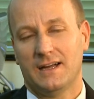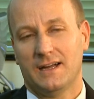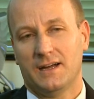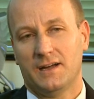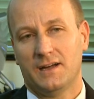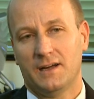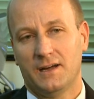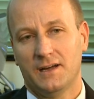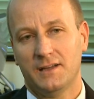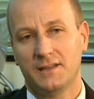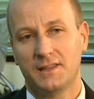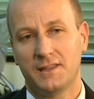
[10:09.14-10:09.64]

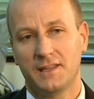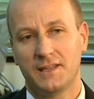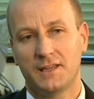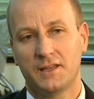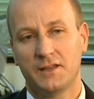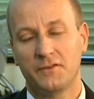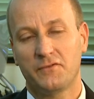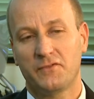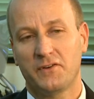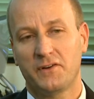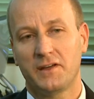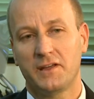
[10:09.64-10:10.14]
I think
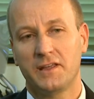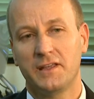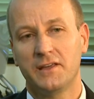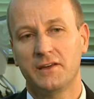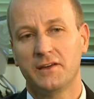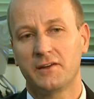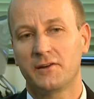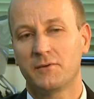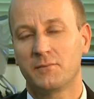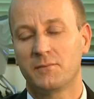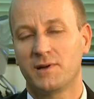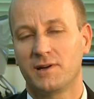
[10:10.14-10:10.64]
if I
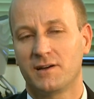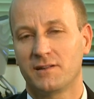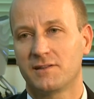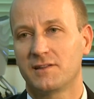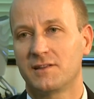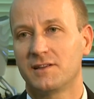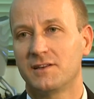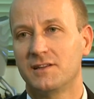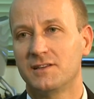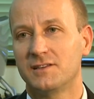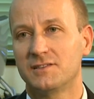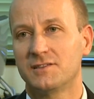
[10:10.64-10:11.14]
hear about
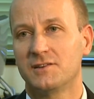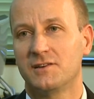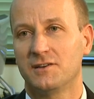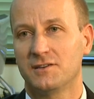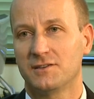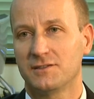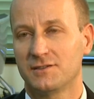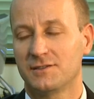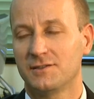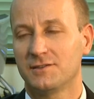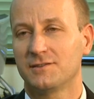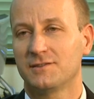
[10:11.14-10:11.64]
the
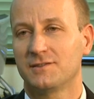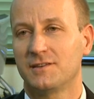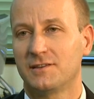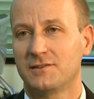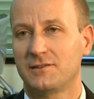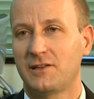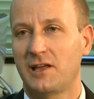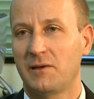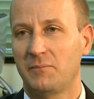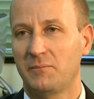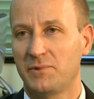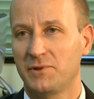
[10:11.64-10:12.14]
disasters
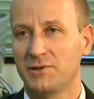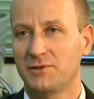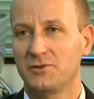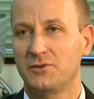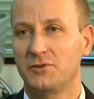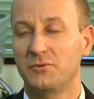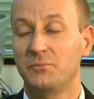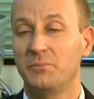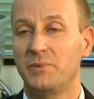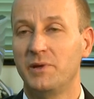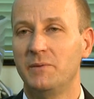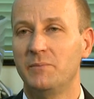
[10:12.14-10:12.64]
that happen
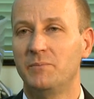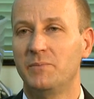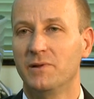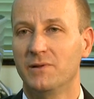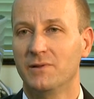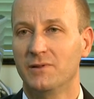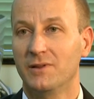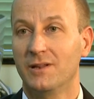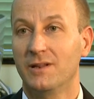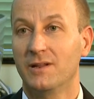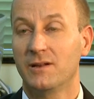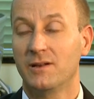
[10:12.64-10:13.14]
to
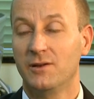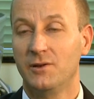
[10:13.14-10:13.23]
people